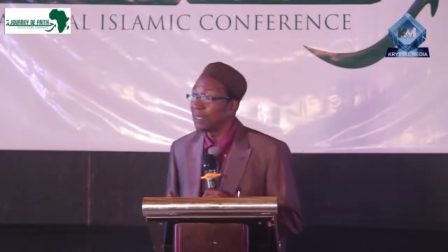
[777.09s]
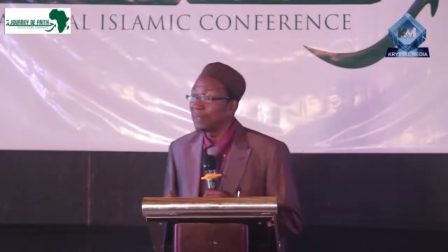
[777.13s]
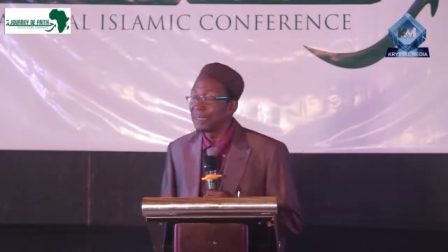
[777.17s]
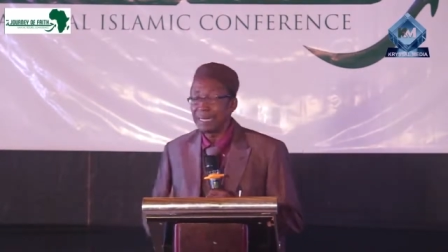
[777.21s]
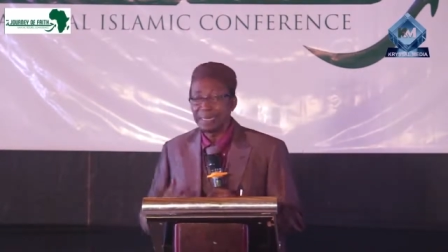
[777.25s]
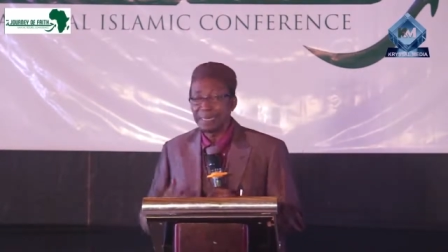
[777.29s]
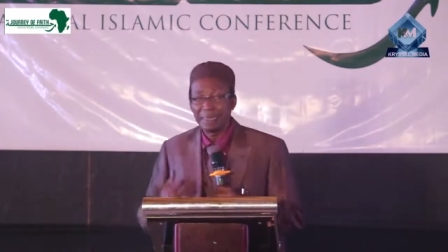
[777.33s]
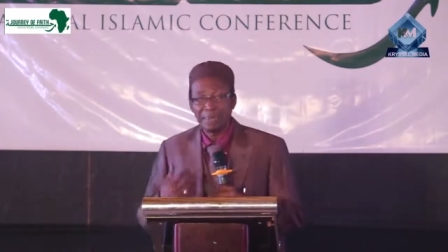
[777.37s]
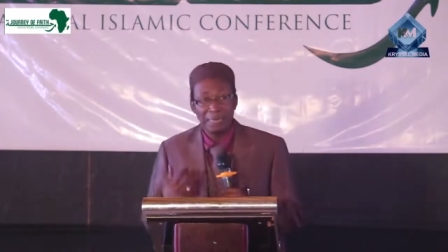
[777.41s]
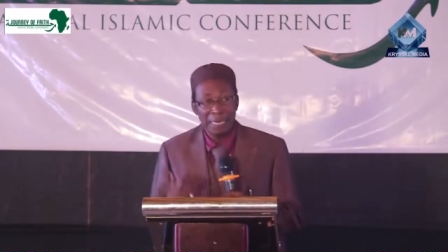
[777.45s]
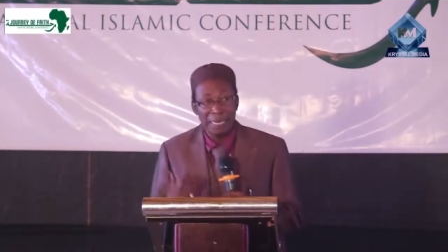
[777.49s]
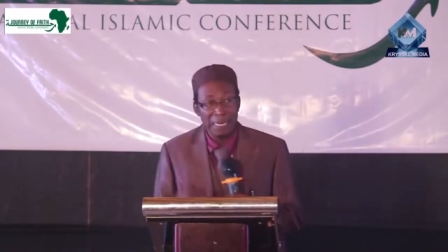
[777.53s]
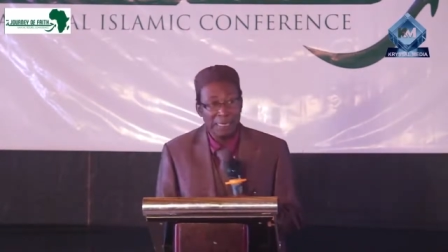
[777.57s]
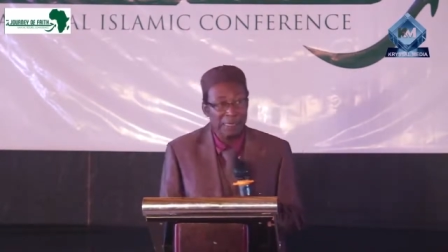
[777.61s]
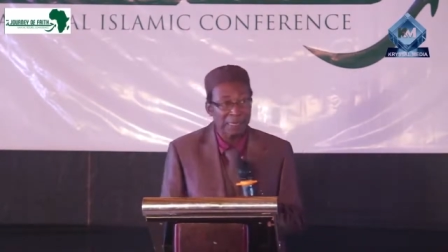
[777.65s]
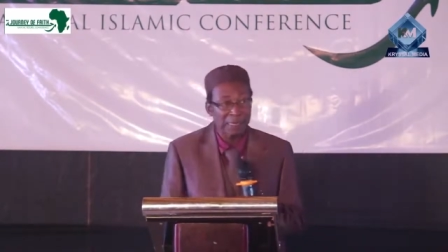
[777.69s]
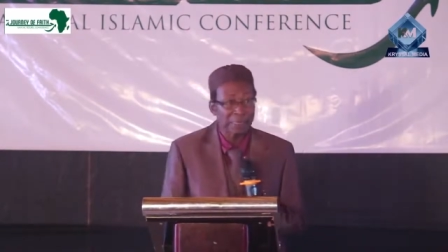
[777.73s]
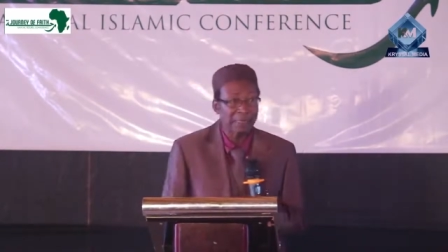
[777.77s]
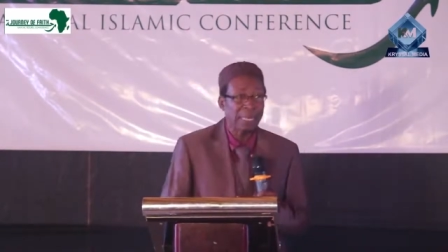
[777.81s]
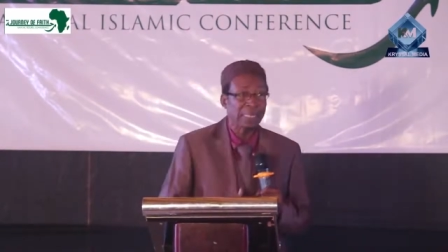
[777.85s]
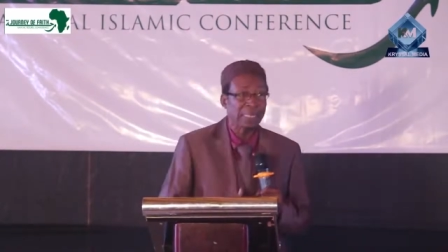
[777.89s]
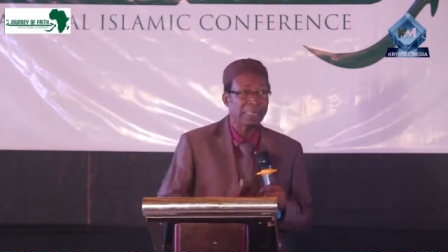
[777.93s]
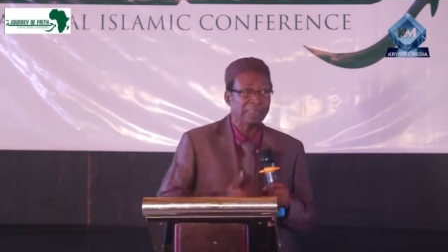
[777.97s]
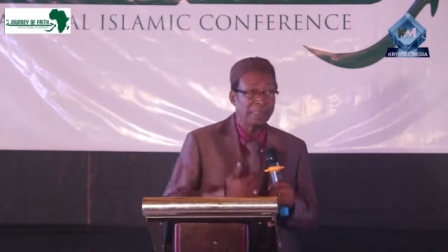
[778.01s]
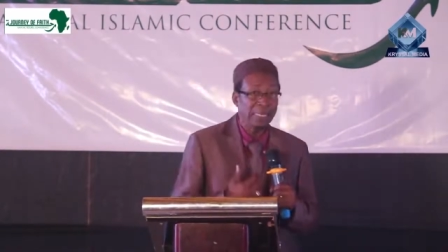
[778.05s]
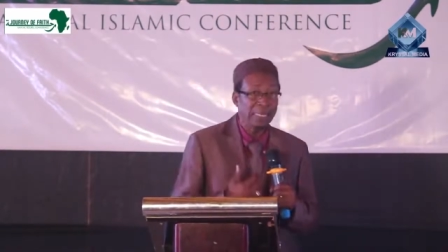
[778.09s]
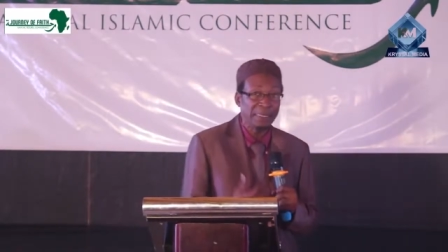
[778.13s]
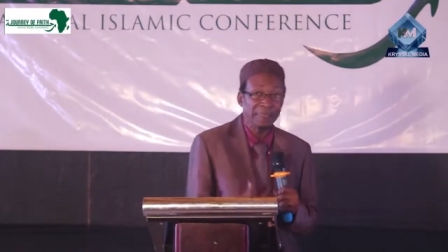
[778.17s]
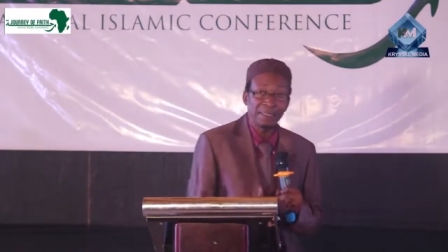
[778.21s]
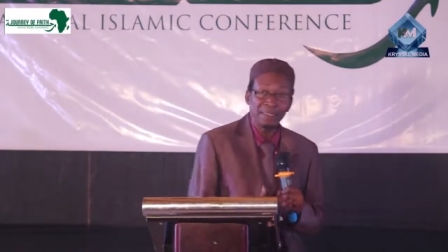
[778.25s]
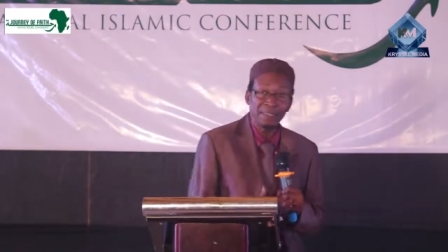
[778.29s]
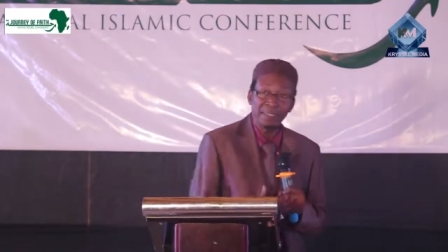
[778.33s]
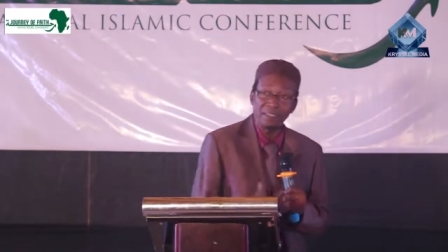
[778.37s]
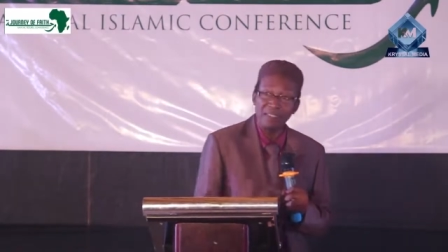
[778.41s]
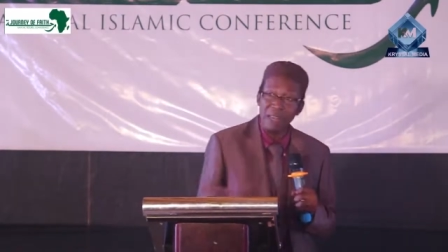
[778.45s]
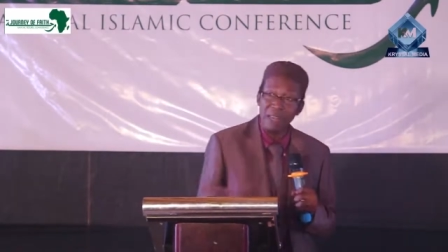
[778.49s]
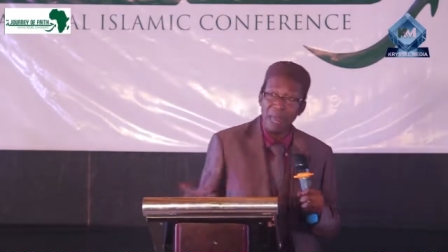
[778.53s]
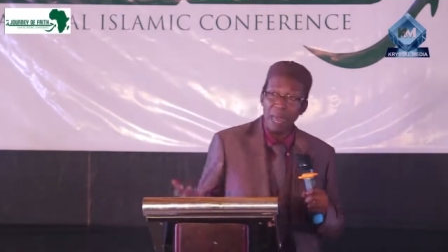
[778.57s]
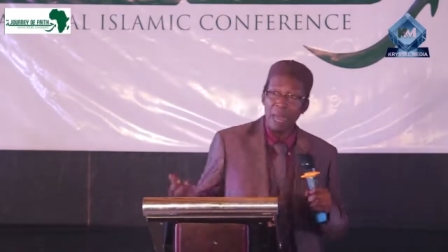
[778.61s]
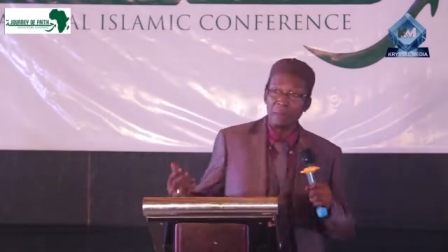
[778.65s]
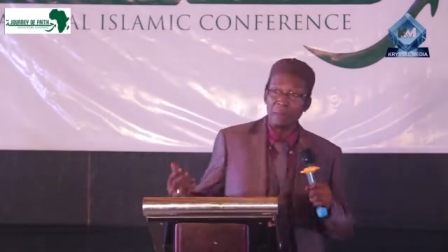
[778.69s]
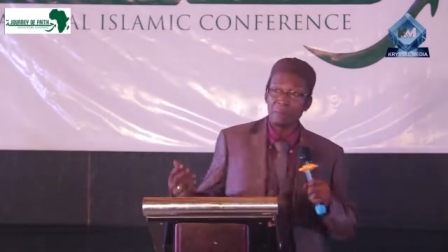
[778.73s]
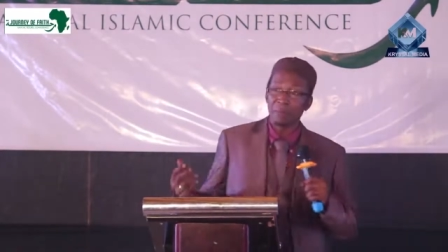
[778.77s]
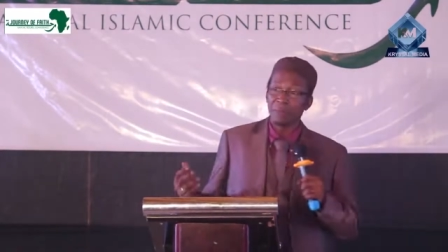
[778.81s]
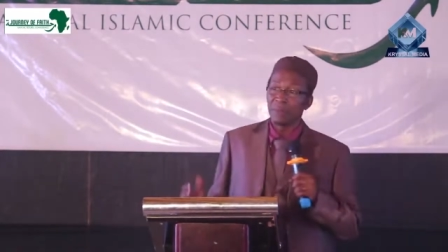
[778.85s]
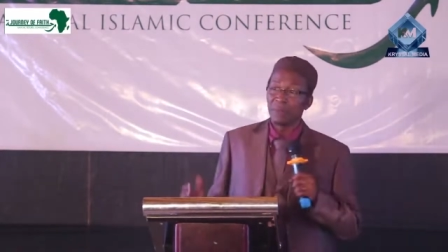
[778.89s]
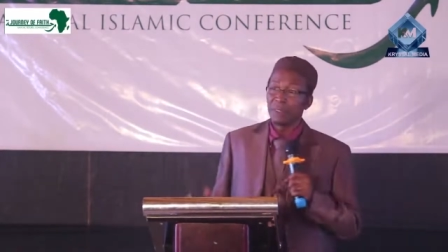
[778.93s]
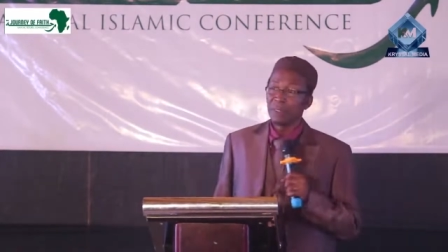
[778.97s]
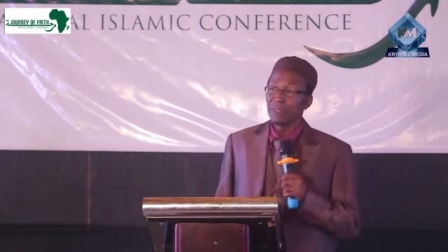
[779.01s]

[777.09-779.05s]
they take it that this is Islam.